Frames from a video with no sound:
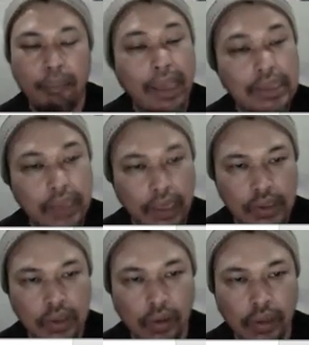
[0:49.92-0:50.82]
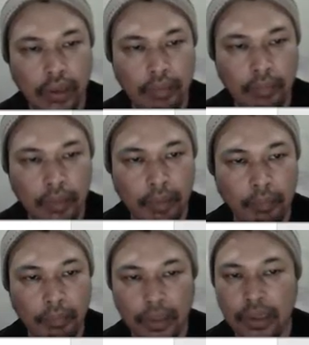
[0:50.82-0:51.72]
passage. Okay,
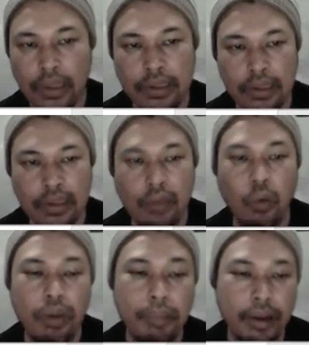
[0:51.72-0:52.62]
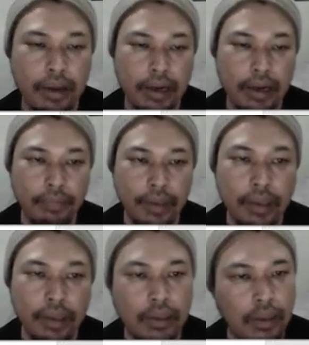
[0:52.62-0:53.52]
imagine this is in one paragraph
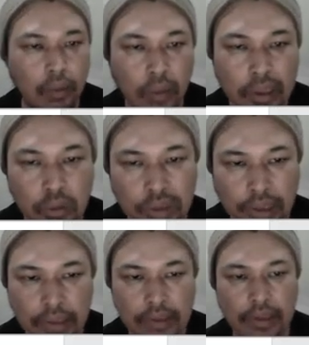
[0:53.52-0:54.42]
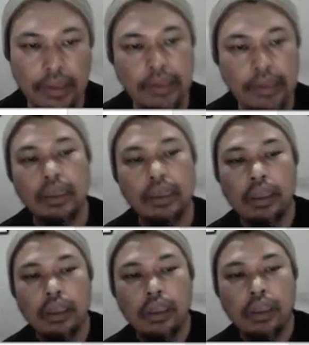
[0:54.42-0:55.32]
and then only two sentences.
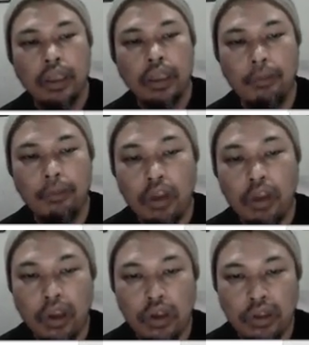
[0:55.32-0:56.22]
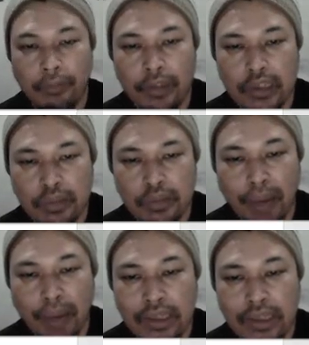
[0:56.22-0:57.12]
If not because of his
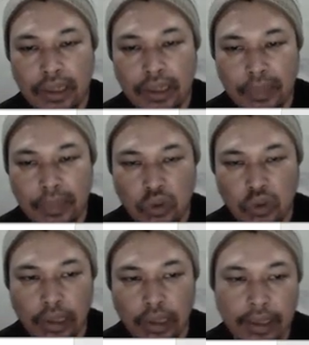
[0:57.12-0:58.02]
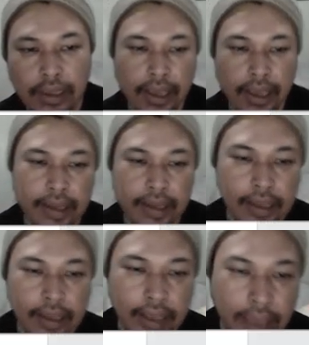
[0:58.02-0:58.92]
bicycle being stolen, he had
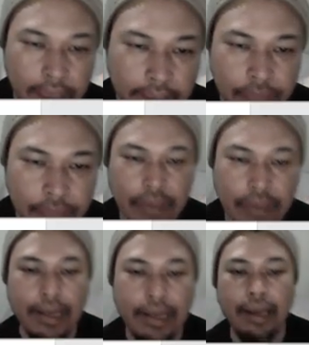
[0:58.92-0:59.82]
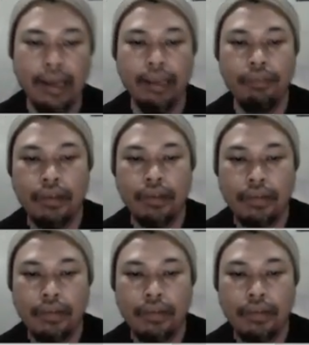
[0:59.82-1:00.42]
have arrived